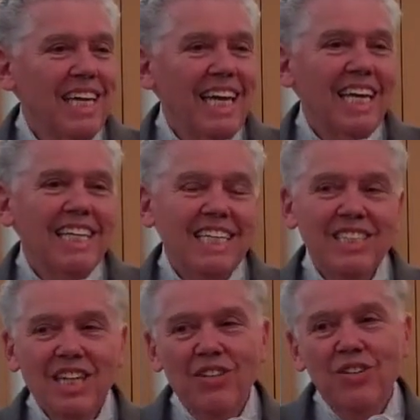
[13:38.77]
It
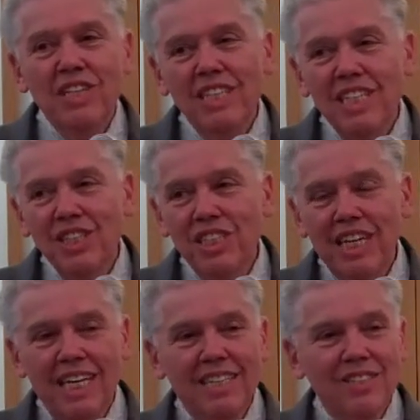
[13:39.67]
needs other
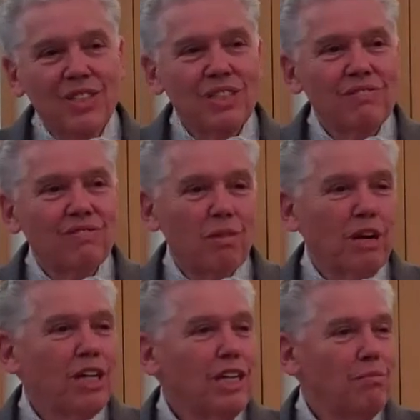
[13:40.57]
initiators from
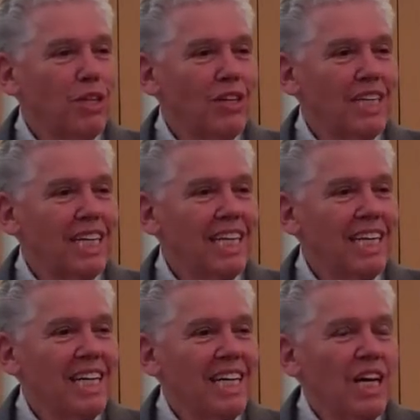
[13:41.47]
our community
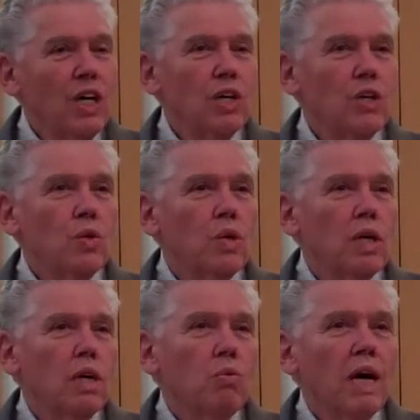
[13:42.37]
who
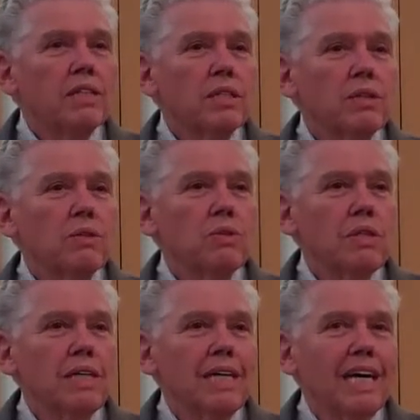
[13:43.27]
want to
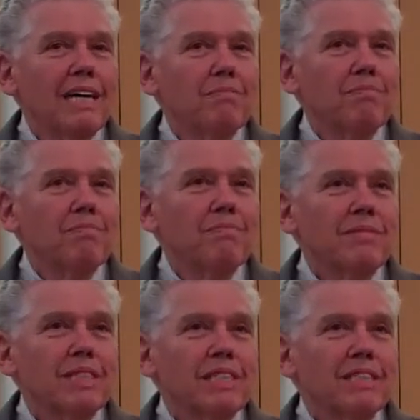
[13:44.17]

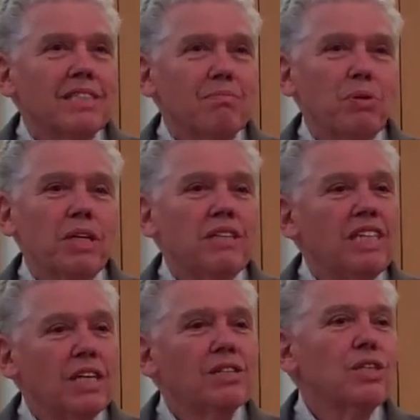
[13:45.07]
put in
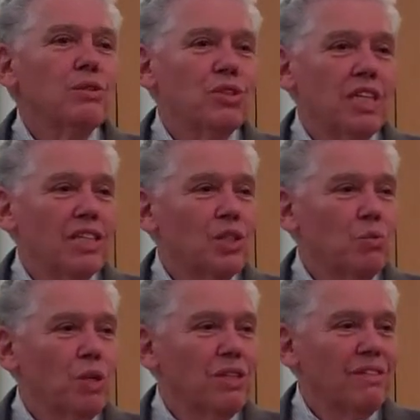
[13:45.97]
their two cents
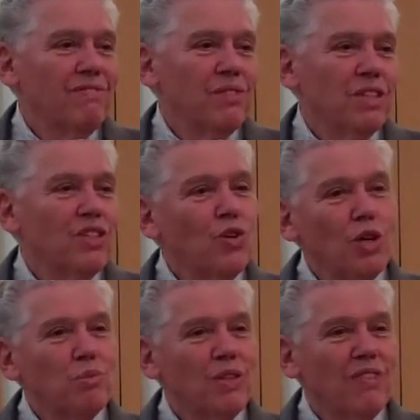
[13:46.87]
worth for the
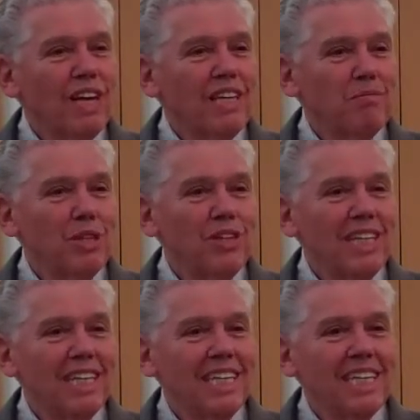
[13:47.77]
norms of our
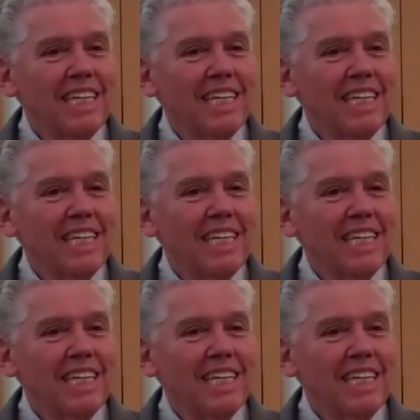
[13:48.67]
community.